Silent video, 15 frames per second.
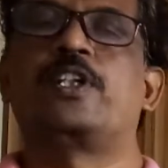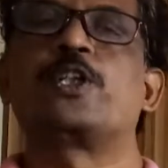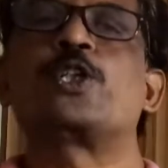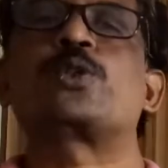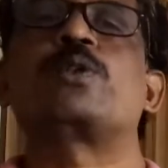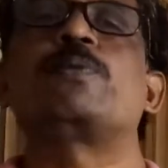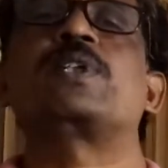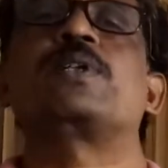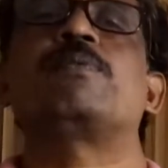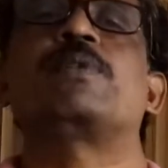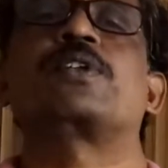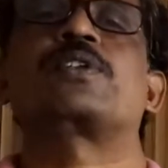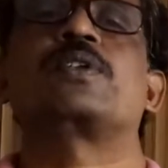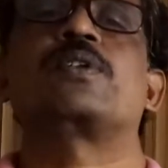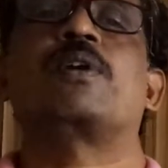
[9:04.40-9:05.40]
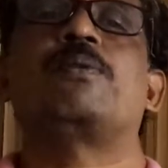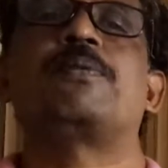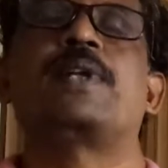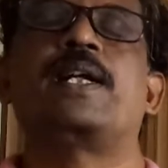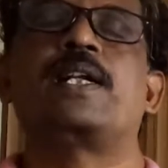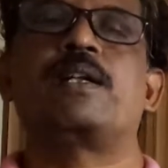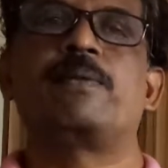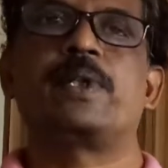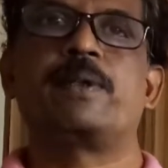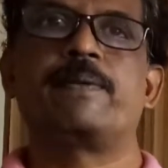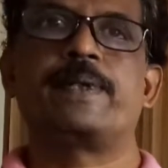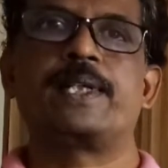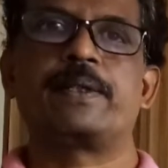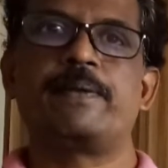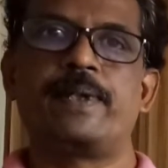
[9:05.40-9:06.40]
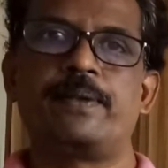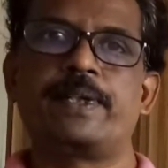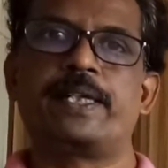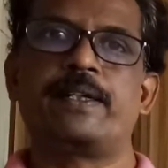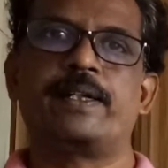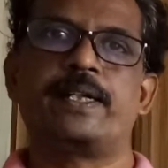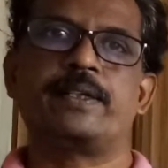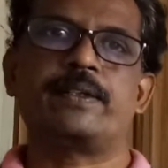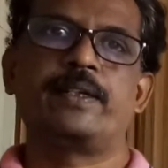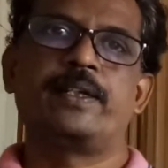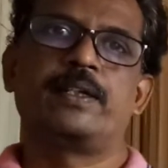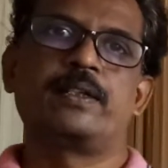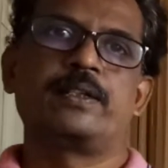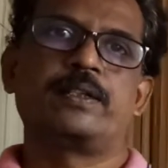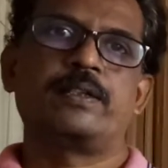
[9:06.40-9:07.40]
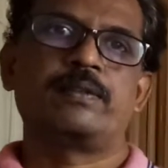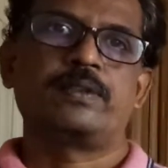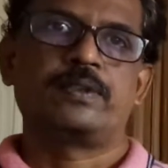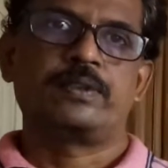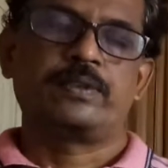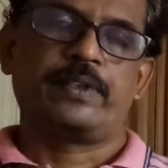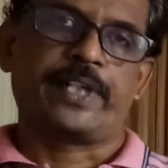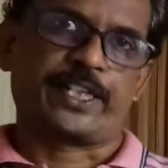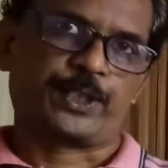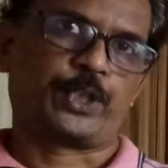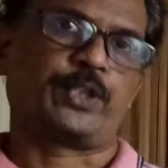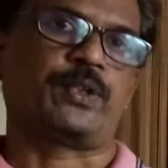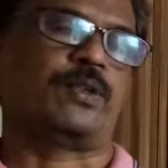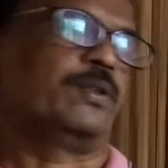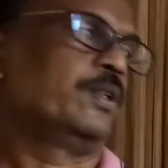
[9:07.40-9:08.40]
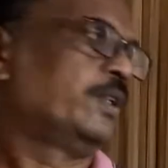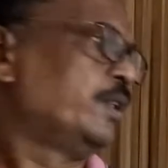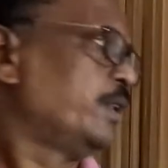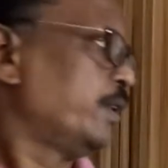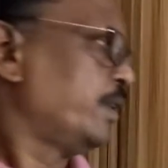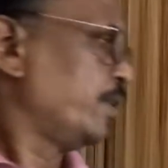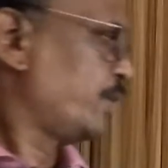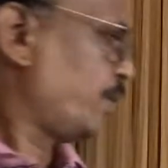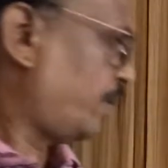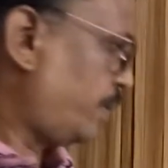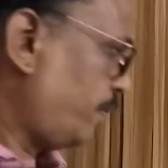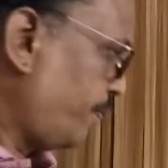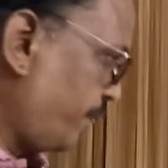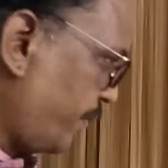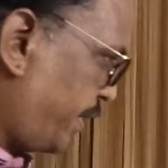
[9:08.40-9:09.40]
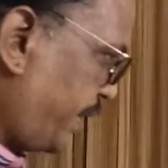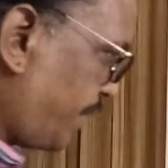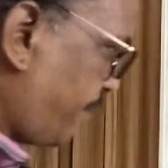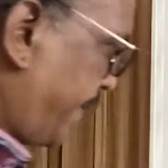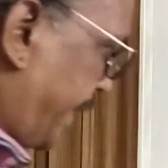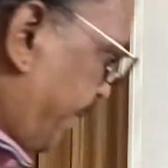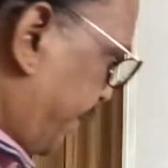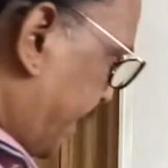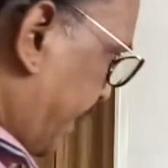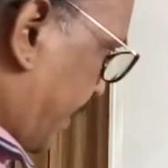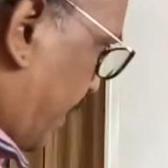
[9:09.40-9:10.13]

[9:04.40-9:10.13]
distribution function of random variable evaluated at x0. So this way we can